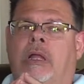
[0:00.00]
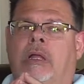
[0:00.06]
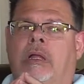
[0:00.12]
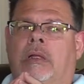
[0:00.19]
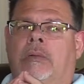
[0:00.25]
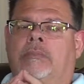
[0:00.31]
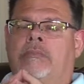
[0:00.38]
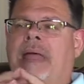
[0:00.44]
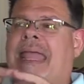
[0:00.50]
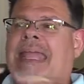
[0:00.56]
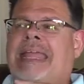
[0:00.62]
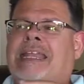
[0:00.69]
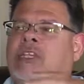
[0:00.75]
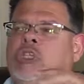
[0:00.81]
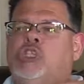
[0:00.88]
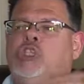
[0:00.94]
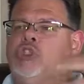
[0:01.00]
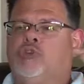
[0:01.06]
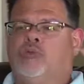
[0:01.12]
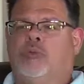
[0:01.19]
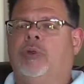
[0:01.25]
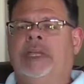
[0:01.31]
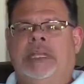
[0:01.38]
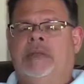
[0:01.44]

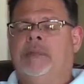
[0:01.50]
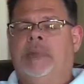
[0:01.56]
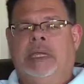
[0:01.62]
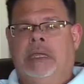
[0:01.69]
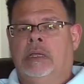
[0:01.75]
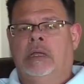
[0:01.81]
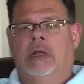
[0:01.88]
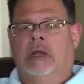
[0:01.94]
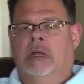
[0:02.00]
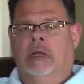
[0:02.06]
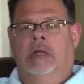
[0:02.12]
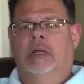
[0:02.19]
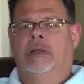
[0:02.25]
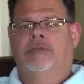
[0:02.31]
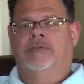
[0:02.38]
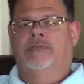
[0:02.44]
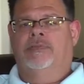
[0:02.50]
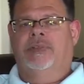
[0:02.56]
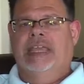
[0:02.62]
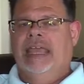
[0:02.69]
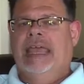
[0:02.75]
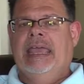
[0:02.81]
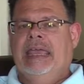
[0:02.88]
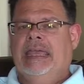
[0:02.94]
mainstreaming of
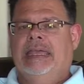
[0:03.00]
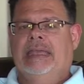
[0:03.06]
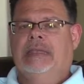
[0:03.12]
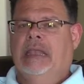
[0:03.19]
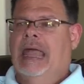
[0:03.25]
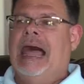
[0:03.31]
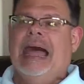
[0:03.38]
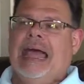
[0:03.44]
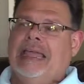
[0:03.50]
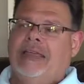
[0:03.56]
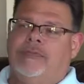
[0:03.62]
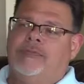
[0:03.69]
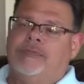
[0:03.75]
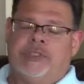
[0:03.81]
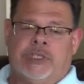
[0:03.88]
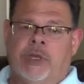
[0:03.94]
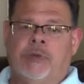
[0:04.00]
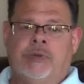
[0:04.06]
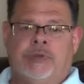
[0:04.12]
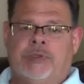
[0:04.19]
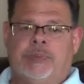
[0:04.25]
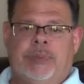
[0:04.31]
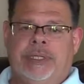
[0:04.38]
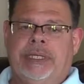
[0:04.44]
gay life, so to
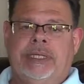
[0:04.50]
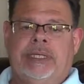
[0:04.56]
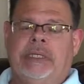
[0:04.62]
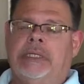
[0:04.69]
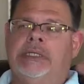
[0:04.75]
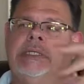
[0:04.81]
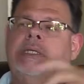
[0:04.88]
speak.